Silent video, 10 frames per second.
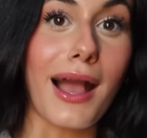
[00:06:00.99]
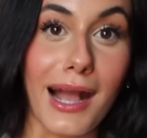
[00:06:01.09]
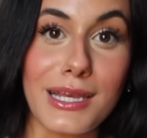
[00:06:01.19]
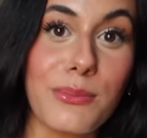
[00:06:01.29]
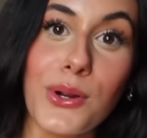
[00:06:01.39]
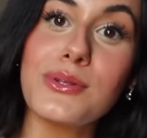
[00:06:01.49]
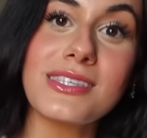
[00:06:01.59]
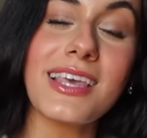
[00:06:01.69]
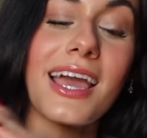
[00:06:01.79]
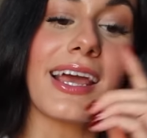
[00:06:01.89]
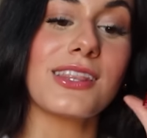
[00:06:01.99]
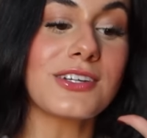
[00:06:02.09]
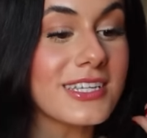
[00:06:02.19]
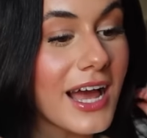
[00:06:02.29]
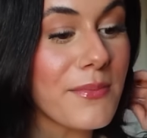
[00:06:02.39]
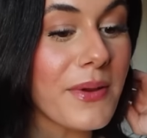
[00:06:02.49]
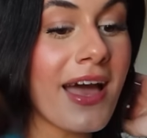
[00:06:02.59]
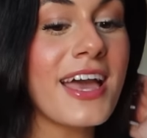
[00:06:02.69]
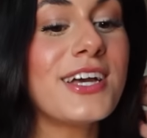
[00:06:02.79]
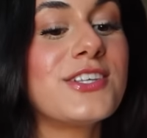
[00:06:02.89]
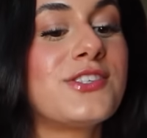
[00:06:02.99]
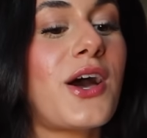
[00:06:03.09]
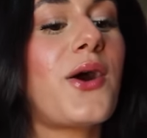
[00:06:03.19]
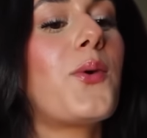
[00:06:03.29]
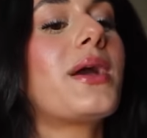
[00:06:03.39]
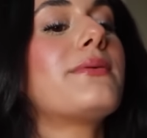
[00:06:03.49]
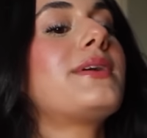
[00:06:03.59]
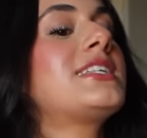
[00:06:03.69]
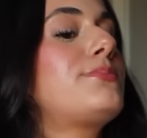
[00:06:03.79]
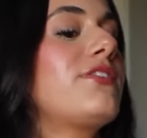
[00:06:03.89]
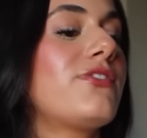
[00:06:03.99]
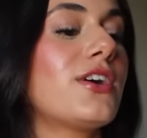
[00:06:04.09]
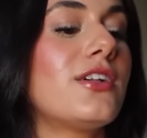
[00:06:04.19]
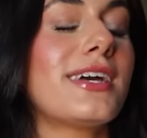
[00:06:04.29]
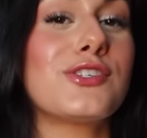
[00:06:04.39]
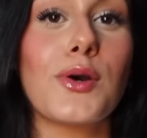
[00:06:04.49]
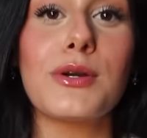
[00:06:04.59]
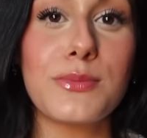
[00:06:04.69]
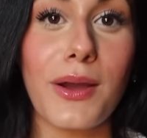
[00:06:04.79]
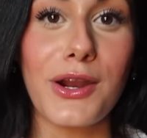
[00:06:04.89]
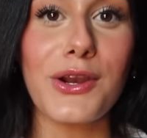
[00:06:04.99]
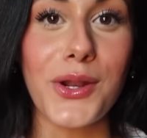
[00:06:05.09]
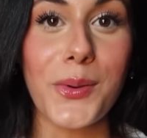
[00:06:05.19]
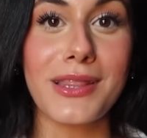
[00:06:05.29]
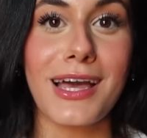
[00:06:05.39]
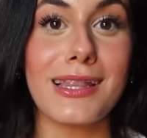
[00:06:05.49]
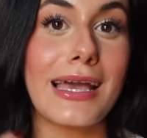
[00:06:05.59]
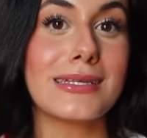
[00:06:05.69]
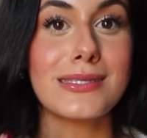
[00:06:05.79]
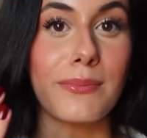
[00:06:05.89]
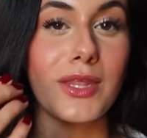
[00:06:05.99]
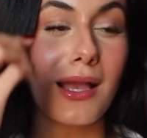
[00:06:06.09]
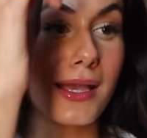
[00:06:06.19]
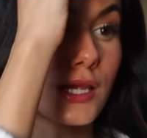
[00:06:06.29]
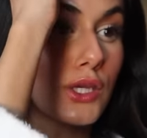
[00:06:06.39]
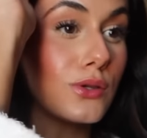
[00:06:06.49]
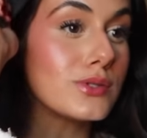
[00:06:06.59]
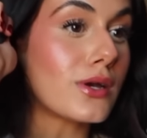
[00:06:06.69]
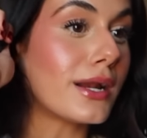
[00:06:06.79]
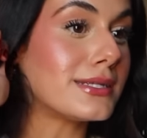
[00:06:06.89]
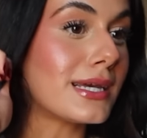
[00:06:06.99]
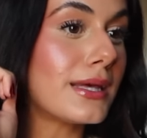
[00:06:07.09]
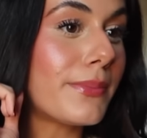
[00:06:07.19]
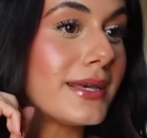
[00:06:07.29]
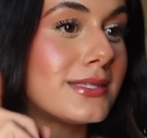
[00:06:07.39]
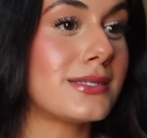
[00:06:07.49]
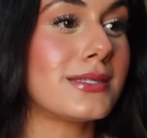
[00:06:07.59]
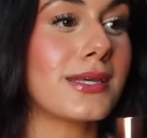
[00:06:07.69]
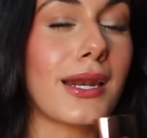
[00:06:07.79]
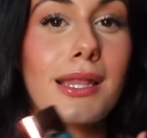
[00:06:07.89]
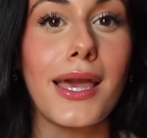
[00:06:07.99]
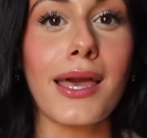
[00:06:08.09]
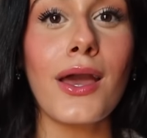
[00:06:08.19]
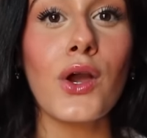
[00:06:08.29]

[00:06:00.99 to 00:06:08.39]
acne prone skin. I looked it up, so it makes me feel like so much better knowing that like something I can use on a daily basis is gonna like